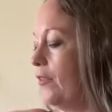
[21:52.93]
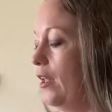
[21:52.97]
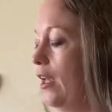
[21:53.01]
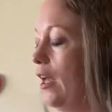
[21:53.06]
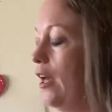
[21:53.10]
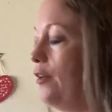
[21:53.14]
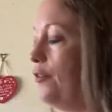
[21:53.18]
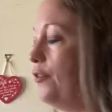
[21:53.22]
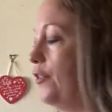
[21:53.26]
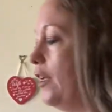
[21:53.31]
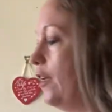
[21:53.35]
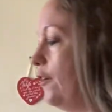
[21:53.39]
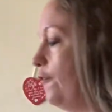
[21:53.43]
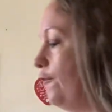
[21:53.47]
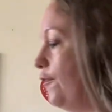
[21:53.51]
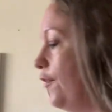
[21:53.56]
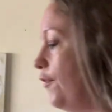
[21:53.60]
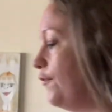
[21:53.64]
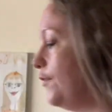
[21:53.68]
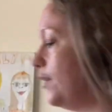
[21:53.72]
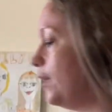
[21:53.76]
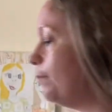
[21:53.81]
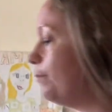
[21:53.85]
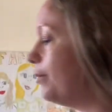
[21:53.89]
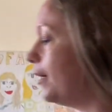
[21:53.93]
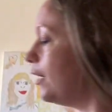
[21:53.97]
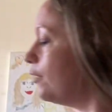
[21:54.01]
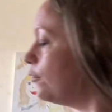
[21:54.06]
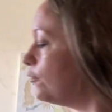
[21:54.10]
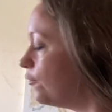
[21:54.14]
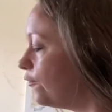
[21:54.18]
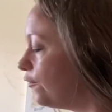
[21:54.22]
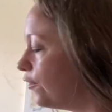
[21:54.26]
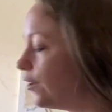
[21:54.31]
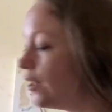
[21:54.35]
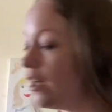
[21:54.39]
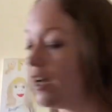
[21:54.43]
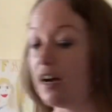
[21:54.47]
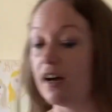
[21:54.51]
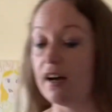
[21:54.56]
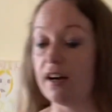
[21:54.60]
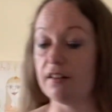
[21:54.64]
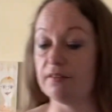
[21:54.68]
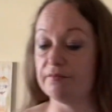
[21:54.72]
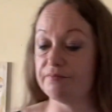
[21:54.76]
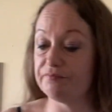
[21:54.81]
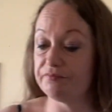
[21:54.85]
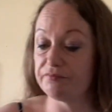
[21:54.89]
I think £50 for
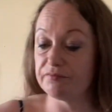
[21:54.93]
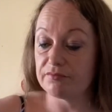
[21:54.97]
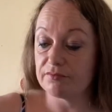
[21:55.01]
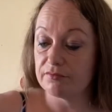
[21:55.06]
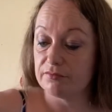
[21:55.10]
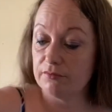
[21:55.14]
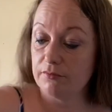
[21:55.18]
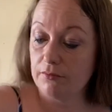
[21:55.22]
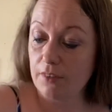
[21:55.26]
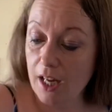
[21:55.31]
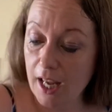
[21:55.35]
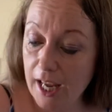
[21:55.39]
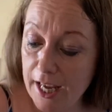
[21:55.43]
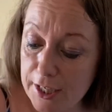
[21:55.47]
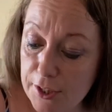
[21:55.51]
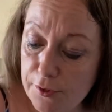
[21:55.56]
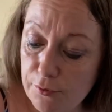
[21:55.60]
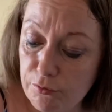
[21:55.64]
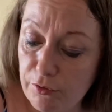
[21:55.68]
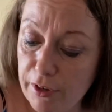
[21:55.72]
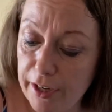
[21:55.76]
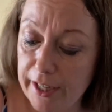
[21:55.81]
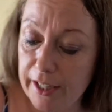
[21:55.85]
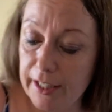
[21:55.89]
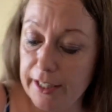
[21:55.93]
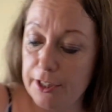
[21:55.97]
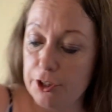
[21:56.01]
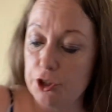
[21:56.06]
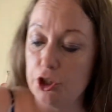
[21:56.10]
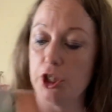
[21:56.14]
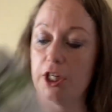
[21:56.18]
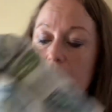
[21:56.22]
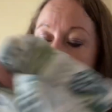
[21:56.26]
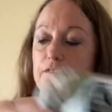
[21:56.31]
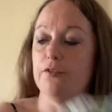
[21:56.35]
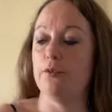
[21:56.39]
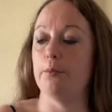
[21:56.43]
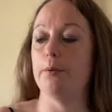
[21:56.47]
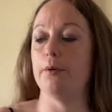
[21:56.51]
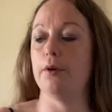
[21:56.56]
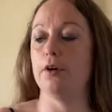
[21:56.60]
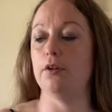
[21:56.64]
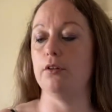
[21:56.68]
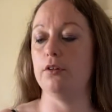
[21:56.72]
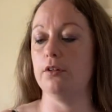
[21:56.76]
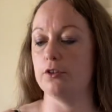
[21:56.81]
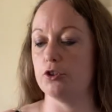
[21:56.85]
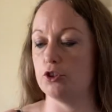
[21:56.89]
that is really
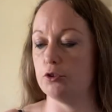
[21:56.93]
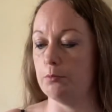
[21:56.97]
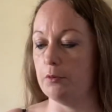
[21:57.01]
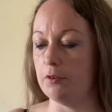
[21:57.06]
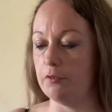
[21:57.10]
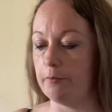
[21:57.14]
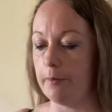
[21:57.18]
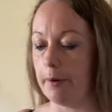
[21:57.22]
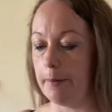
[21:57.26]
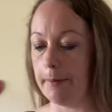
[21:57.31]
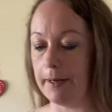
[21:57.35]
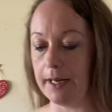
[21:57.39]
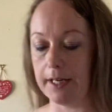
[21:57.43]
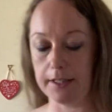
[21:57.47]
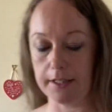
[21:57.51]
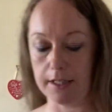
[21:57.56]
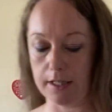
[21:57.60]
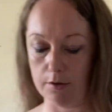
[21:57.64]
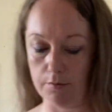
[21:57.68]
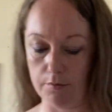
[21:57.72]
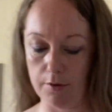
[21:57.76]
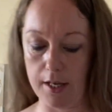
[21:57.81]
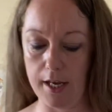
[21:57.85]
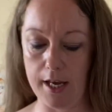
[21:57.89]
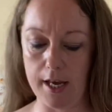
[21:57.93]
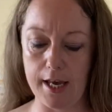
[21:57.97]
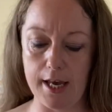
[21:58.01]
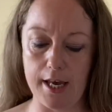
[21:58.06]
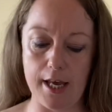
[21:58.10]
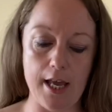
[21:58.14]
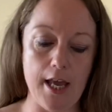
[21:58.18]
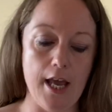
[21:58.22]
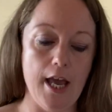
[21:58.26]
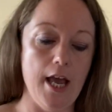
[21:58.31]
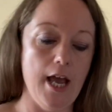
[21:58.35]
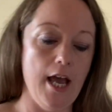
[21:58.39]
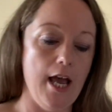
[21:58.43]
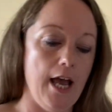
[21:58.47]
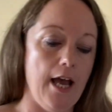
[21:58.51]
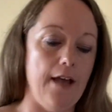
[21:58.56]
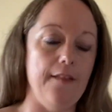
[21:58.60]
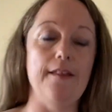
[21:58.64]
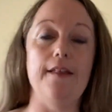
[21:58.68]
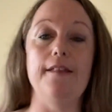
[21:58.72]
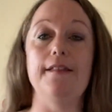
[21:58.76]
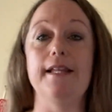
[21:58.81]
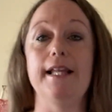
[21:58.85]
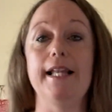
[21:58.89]
achievable. I should move my bag down there.
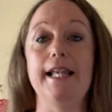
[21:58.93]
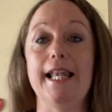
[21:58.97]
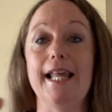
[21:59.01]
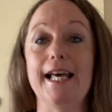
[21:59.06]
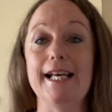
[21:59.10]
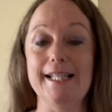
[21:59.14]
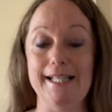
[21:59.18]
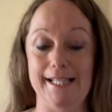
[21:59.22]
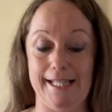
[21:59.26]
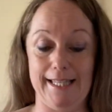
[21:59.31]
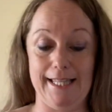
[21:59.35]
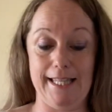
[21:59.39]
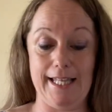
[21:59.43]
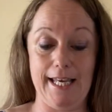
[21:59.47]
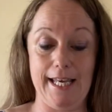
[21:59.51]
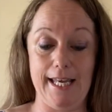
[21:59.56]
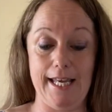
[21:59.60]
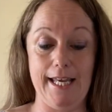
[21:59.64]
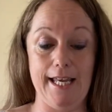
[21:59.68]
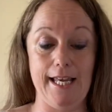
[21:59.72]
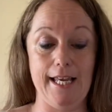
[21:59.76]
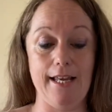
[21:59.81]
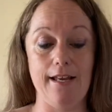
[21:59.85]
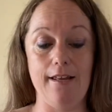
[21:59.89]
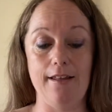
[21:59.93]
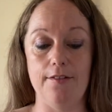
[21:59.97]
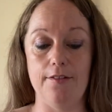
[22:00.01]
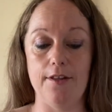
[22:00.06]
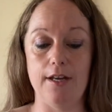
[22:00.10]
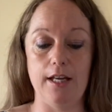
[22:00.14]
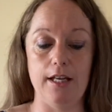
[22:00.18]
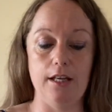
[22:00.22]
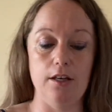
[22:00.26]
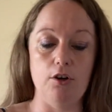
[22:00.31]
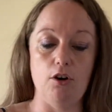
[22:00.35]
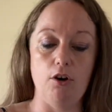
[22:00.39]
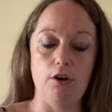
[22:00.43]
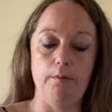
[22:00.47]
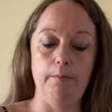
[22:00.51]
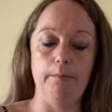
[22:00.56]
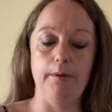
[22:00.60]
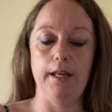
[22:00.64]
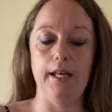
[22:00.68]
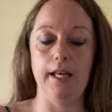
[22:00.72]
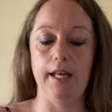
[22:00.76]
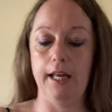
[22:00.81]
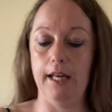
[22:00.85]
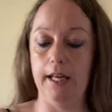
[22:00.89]
And then the last thing that he got
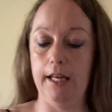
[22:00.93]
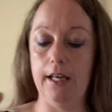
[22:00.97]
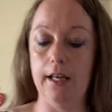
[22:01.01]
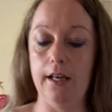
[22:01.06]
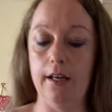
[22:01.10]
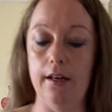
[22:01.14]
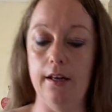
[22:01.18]
me,